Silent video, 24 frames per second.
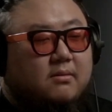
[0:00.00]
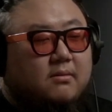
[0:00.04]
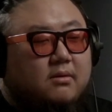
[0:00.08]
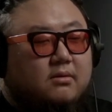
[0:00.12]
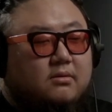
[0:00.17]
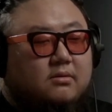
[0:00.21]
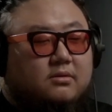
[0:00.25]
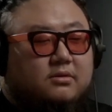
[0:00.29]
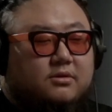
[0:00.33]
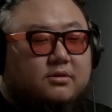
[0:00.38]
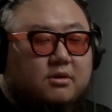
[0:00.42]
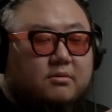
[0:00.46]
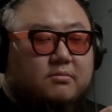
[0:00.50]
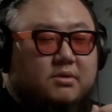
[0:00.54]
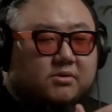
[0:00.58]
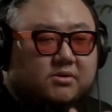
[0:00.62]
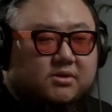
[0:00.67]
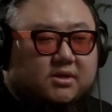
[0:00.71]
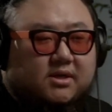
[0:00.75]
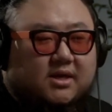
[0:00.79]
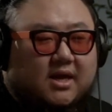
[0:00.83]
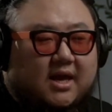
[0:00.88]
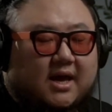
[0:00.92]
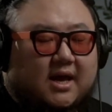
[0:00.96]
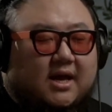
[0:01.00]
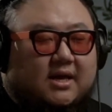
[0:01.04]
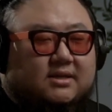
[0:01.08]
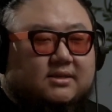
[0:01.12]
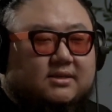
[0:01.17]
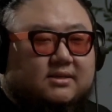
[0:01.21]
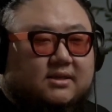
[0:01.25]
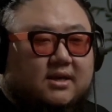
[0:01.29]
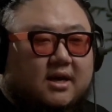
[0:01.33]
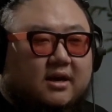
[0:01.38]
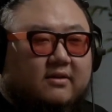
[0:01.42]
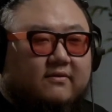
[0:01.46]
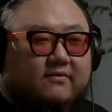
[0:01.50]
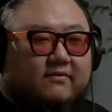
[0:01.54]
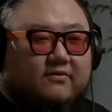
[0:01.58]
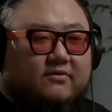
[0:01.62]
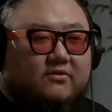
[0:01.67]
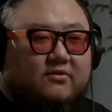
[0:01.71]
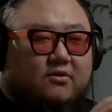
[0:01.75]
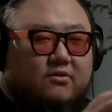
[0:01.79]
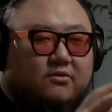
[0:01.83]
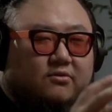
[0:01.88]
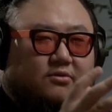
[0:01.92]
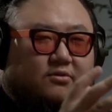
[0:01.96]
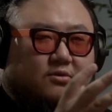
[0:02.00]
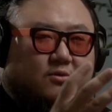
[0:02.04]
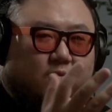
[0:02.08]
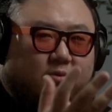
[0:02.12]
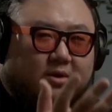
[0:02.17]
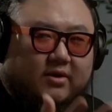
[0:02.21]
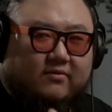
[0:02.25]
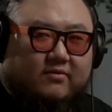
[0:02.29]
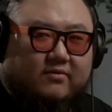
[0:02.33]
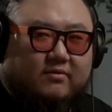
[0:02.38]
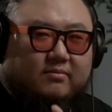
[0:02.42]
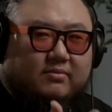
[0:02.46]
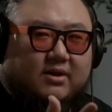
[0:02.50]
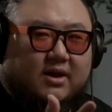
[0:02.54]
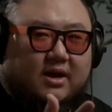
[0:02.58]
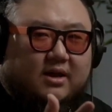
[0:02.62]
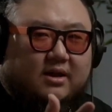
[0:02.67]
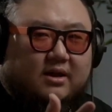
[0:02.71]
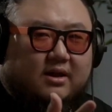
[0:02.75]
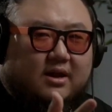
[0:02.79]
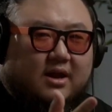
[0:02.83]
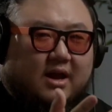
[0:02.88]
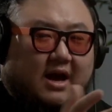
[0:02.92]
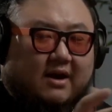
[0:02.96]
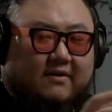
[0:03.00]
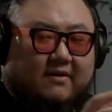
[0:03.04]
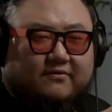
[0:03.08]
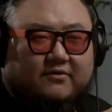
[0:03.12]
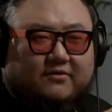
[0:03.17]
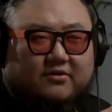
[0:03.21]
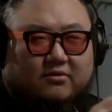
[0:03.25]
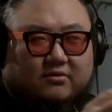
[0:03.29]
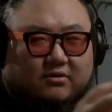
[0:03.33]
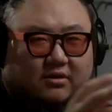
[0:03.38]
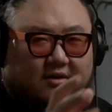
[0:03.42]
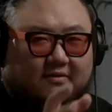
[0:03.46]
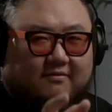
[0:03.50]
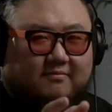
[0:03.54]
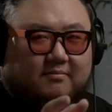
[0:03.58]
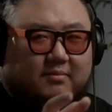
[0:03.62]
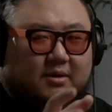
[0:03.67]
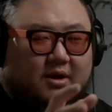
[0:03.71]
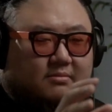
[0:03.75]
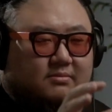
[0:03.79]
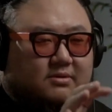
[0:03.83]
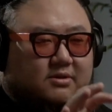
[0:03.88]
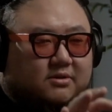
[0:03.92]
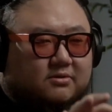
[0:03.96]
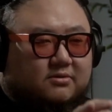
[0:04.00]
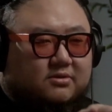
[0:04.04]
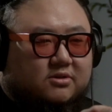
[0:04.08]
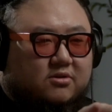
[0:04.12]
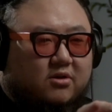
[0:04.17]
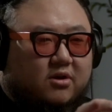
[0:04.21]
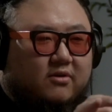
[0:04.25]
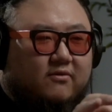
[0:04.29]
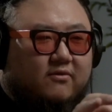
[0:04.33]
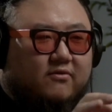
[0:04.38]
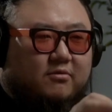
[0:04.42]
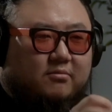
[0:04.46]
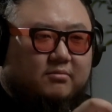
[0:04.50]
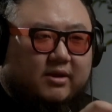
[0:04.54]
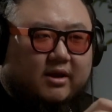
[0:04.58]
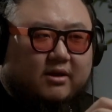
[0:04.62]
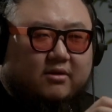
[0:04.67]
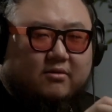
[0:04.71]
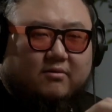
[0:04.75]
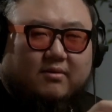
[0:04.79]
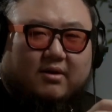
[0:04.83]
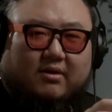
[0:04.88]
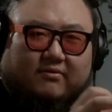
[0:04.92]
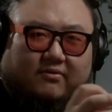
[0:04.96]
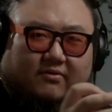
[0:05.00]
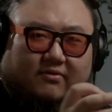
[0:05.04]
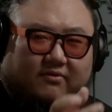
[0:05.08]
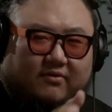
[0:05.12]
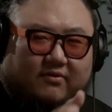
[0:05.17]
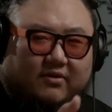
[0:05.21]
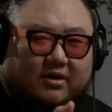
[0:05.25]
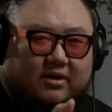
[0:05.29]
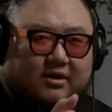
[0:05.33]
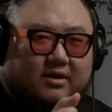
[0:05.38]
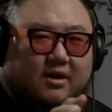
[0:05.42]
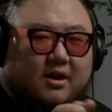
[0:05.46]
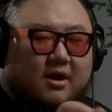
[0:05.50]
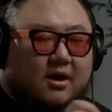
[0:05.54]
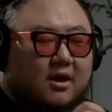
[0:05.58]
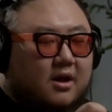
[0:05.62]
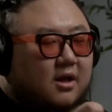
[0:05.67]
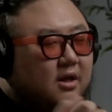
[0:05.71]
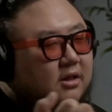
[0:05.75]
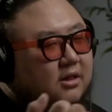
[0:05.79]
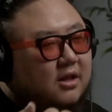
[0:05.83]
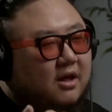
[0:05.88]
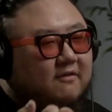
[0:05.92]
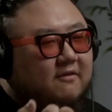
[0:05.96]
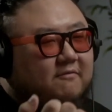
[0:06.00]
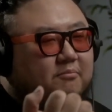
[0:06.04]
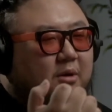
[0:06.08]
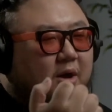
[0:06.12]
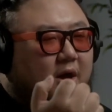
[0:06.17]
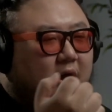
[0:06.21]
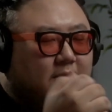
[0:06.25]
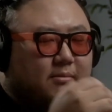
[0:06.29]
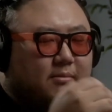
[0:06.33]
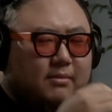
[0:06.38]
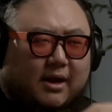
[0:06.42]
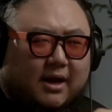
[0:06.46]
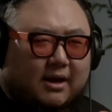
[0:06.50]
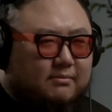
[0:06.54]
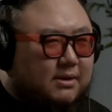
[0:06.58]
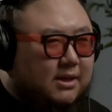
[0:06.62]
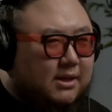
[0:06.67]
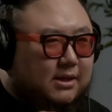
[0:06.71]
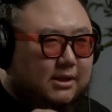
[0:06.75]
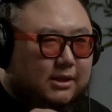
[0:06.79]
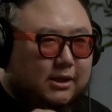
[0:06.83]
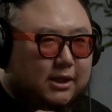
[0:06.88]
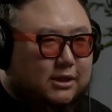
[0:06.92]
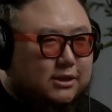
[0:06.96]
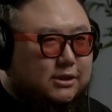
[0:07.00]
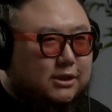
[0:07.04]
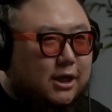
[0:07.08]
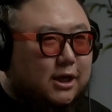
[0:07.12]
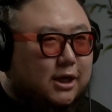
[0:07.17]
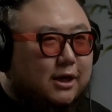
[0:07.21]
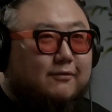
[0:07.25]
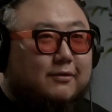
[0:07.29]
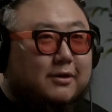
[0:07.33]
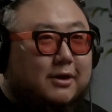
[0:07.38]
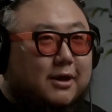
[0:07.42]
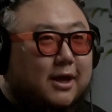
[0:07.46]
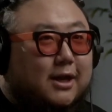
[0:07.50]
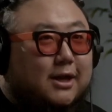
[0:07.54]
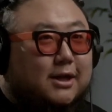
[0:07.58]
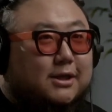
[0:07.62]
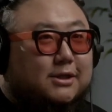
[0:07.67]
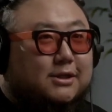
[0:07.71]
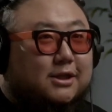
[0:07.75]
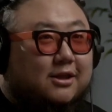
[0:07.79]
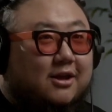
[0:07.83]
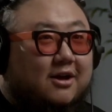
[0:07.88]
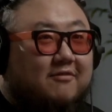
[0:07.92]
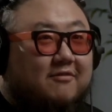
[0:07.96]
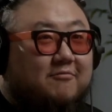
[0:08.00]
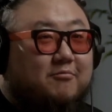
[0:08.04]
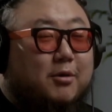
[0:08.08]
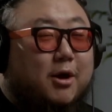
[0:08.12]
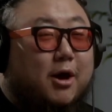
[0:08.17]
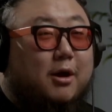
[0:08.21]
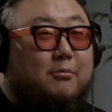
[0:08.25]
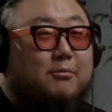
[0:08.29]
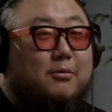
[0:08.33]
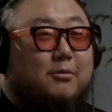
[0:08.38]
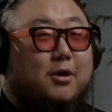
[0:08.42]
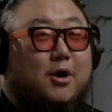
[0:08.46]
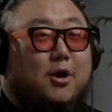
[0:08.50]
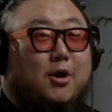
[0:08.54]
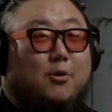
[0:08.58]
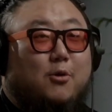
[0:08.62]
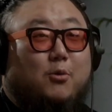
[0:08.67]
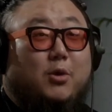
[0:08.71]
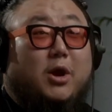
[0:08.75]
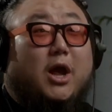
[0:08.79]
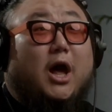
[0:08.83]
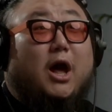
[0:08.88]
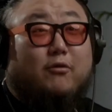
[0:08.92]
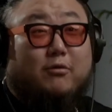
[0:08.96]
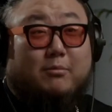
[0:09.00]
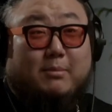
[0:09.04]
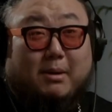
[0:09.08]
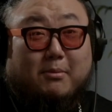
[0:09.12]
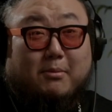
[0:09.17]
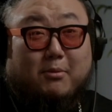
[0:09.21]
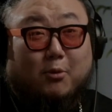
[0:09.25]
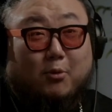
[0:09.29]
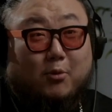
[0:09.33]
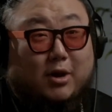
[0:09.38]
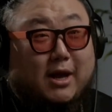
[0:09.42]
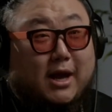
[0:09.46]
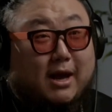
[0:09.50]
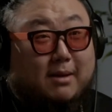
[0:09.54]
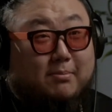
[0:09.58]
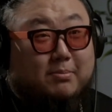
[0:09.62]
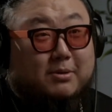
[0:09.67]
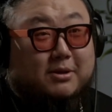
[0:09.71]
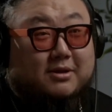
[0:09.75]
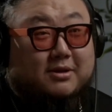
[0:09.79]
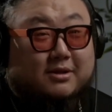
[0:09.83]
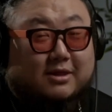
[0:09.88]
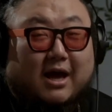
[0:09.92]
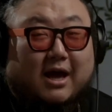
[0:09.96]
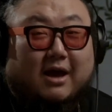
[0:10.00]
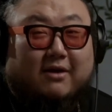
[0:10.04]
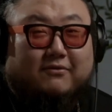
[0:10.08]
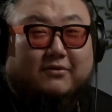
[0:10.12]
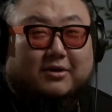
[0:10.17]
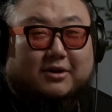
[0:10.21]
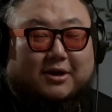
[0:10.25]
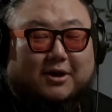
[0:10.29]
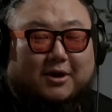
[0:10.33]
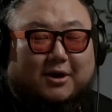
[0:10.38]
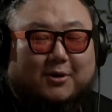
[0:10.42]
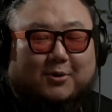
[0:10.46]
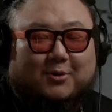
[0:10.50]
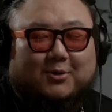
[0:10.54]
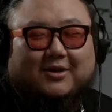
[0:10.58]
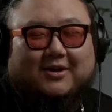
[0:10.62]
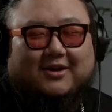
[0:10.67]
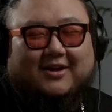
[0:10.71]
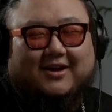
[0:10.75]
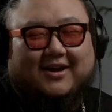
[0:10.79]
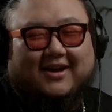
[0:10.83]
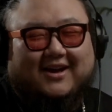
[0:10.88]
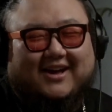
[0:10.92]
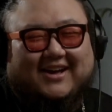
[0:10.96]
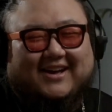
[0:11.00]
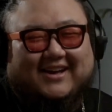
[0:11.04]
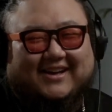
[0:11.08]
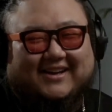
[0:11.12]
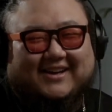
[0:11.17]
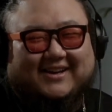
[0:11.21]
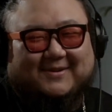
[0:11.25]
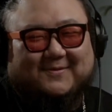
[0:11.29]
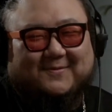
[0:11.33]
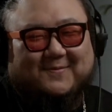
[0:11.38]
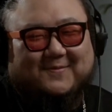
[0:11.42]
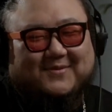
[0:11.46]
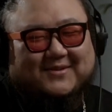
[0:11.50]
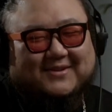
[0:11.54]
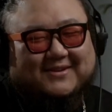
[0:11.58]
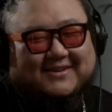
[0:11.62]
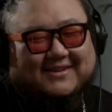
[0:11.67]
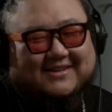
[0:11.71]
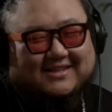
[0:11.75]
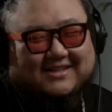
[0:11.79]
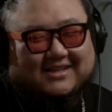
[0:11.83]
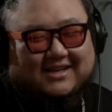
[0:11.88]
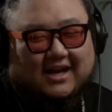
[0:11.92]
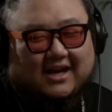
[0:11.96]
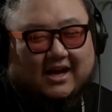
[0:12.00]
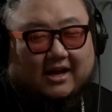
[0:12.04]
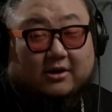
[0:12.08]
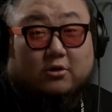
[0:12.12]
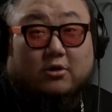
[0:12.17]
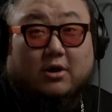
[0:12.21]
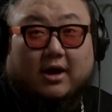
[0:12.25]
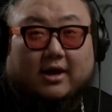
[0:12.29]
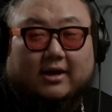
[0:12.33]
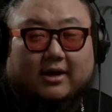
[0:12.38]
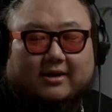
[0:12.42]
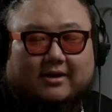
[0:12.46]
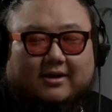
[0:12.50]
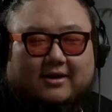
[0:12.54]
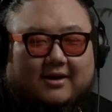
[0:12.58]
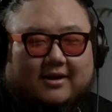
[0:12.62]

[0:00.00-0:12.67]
their music has kind of turned away from that after Love Bomb. So starting from like around Fun, Love Bomb, I mean, let's not even get into Love Bomb. We all remember what happened in that video. I cried.